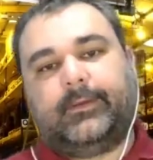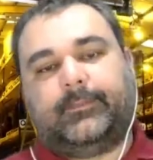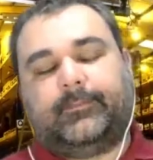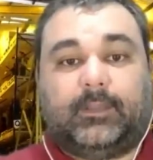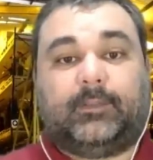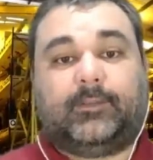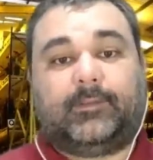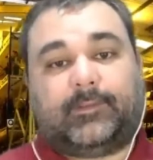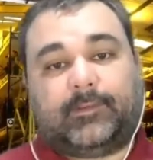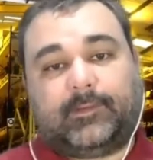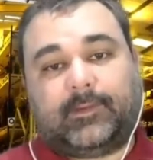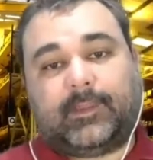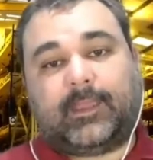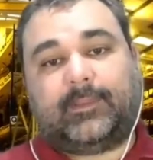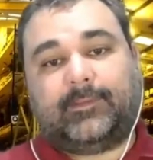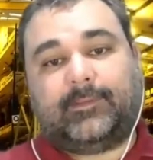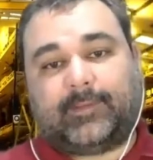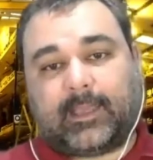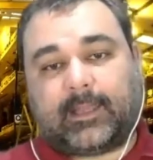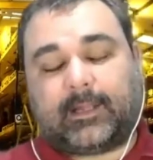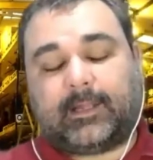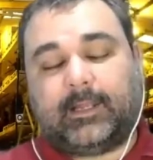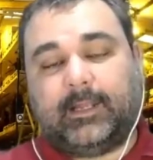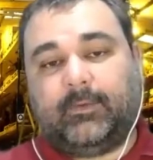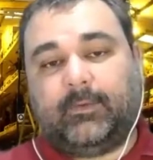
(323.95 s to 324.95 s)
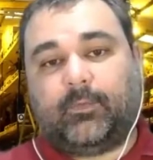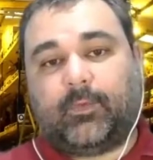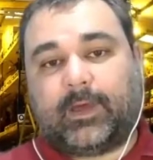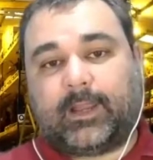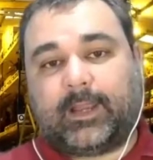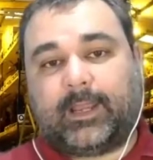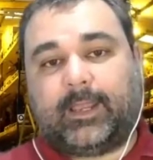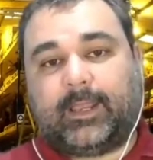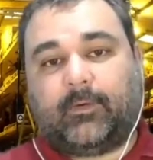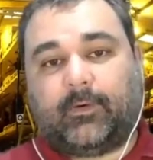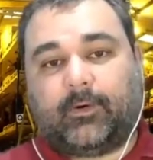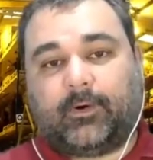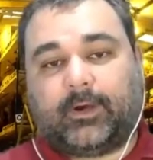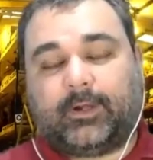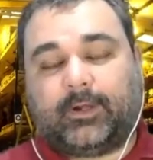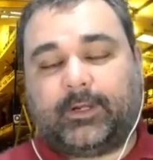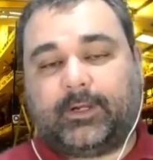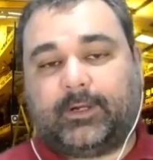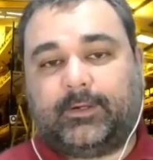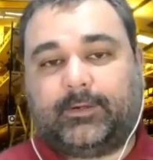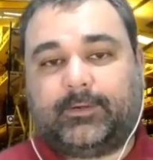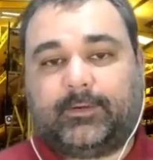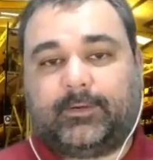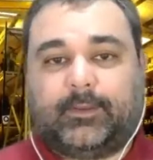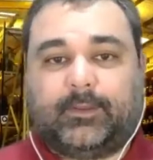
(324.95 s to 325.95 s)
Is exactly what I
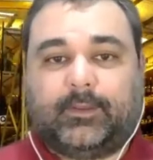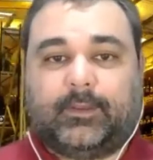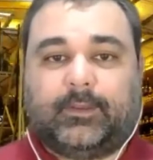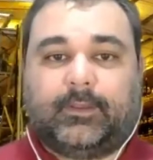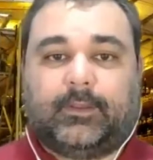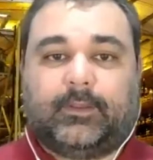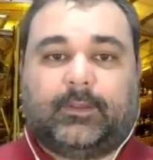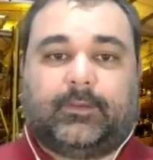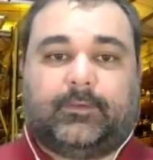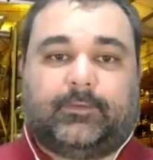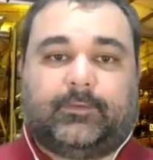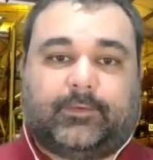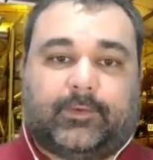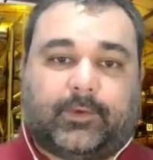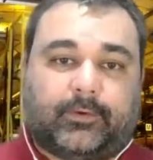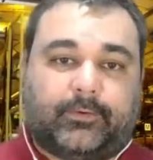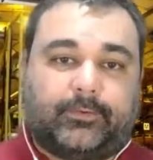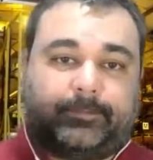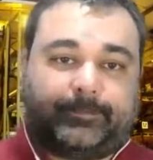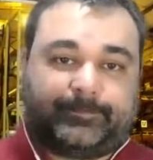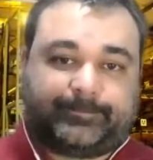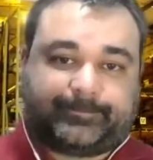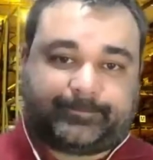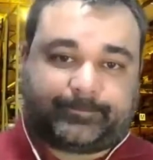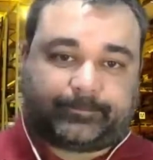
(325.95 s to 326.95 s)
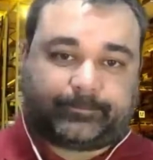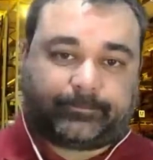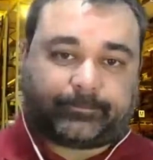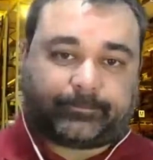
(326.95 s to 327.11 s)
ordered. So